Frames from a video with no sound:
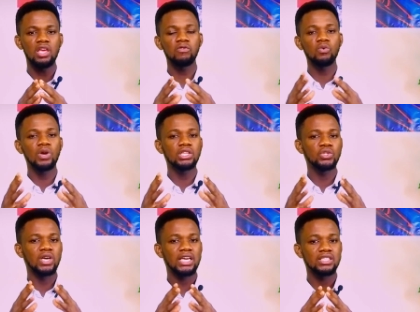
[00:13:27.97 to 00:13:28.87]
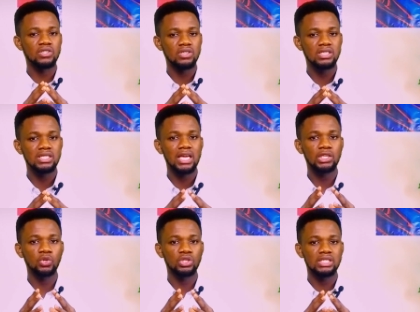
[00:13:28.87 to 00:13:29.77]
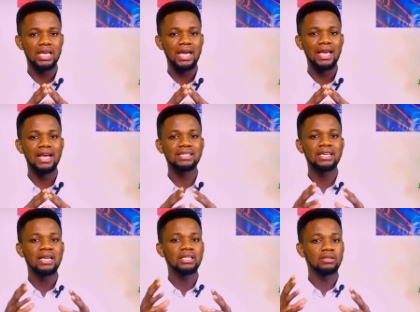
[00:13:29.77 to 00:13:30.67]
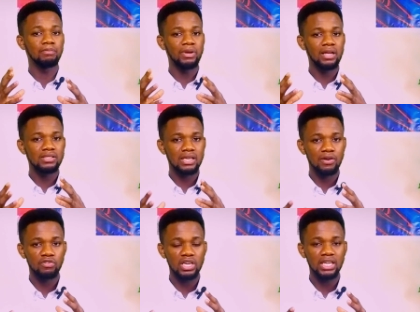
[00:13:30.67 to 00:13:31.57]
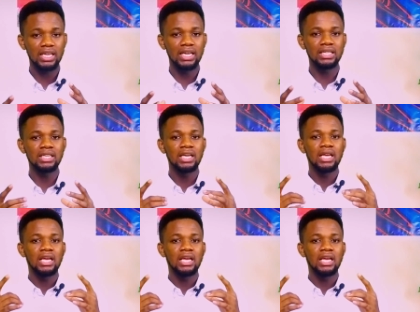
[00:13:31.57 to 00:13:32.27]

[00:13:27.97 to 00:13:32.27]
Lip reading: Even when you are exhausted, you're tired, the bells are ringing,